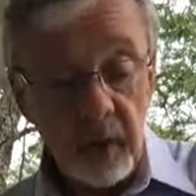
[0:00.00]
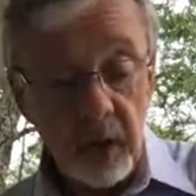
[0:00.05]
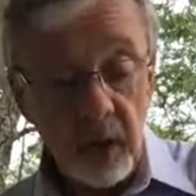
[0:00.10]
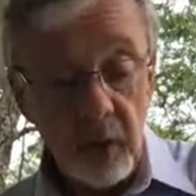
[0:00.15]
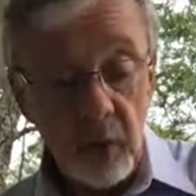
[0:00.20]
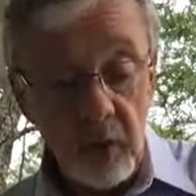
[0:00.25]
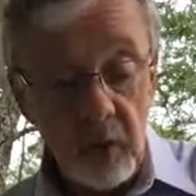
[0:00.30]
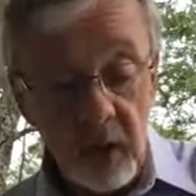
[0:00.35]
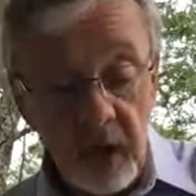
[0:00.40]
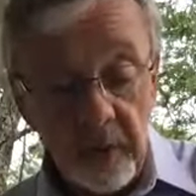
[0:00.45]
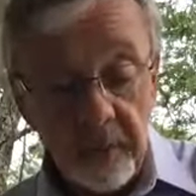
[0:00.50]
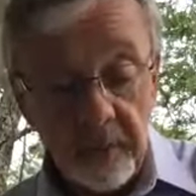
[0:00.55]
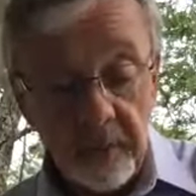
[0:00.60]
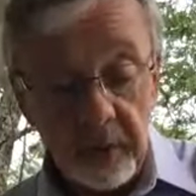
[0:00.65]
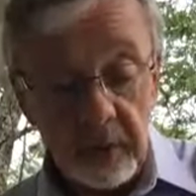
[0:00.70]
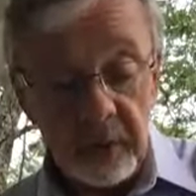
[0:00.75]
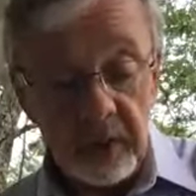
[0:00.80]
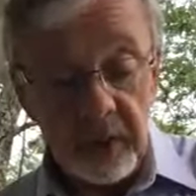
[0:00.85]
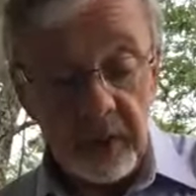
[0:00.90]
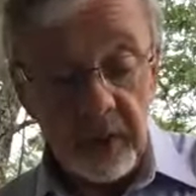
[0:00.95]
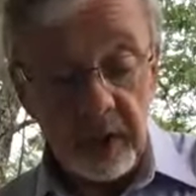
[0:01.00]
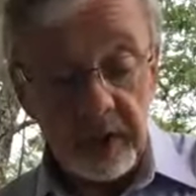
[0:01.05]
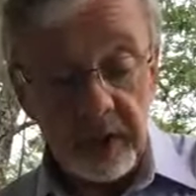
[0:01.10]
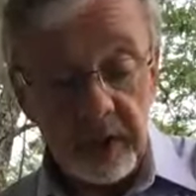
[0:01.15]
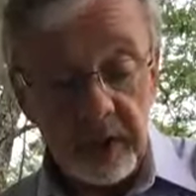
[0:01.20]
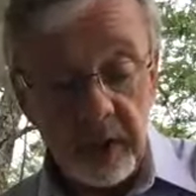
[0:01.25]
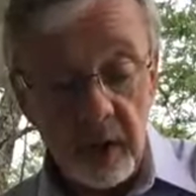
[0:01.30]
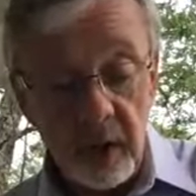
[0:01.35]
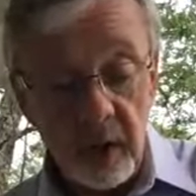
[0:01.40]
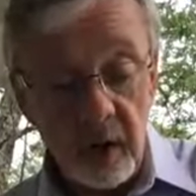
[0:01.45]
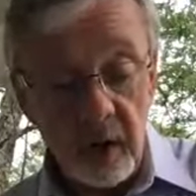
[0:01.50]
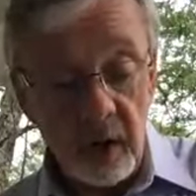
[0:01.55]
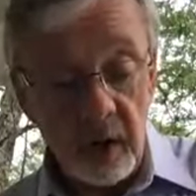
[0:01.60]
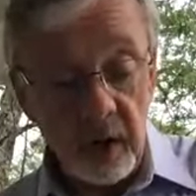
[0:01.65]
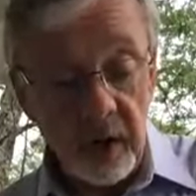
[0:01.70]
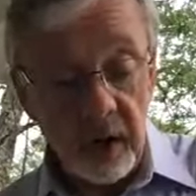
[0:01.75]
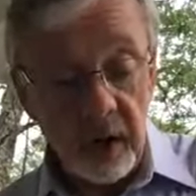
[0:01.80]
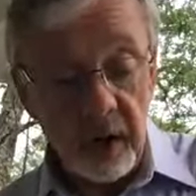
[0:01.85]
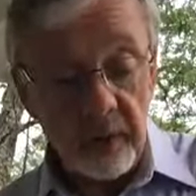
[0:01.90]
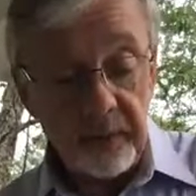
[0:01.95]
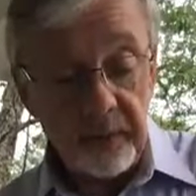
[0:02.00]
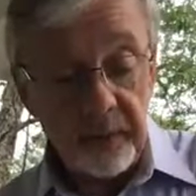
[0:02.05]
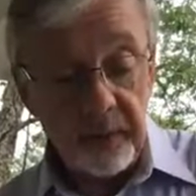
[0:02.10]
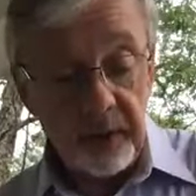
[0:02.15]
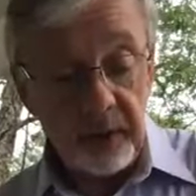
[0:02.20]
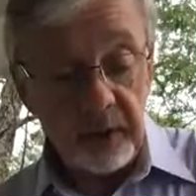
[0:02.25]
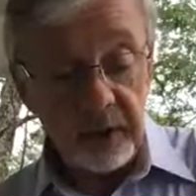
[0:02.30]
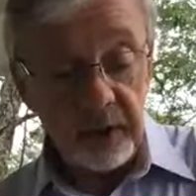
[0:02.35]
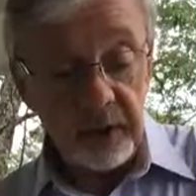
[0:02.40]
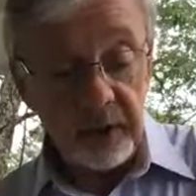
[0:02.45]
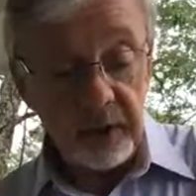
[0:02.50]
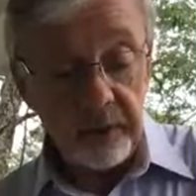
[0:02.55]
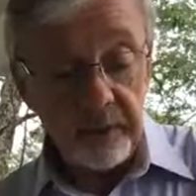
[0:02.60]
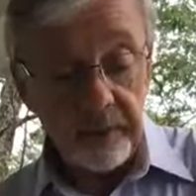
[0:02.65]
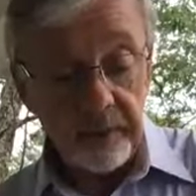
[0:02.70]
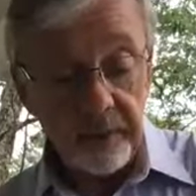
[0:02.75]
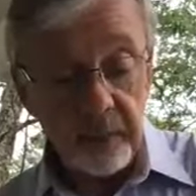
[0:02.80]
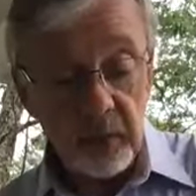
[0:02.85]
who comforts us in all our affliction,